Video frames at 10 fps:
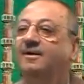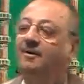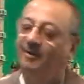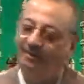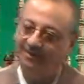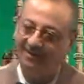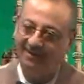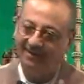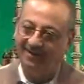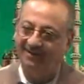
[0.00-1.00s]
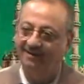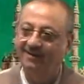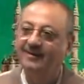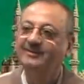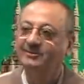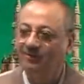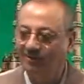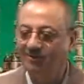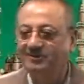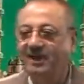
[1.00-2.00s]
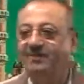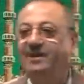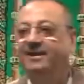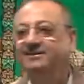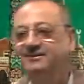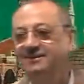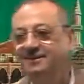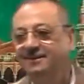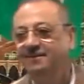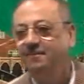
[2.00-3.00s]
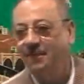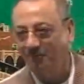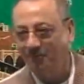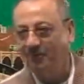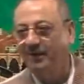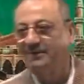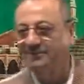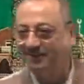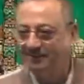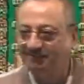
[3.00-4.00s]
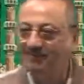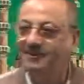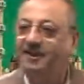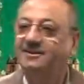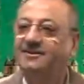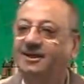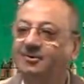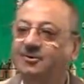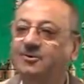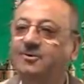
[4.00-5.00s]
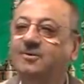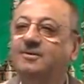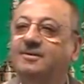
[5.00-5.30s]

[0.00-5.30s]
Okay. So Dr. Saab has improvised this. But kad yakunu